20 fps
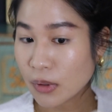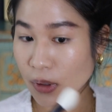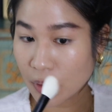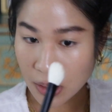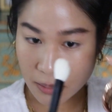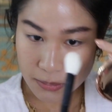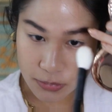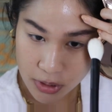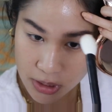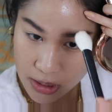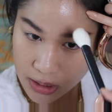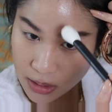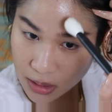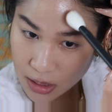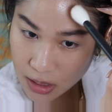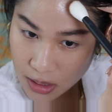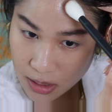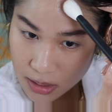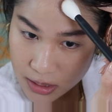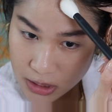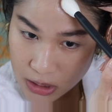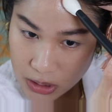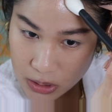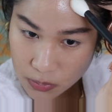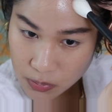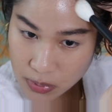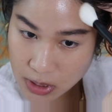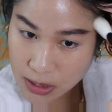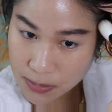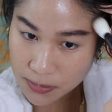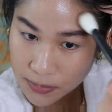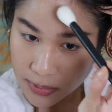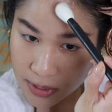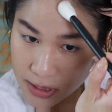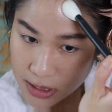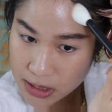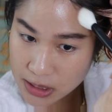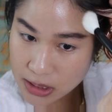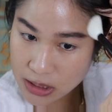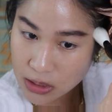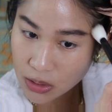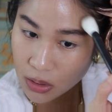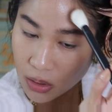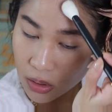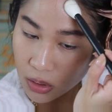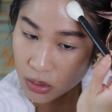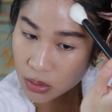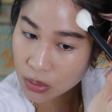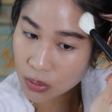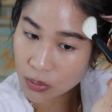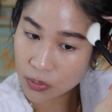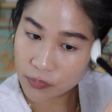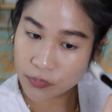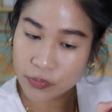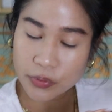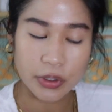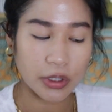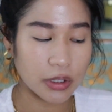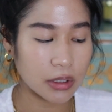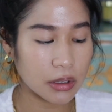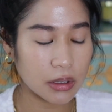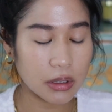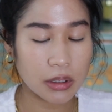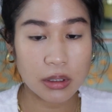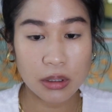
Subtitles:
And I'm just gonna sweep this all over.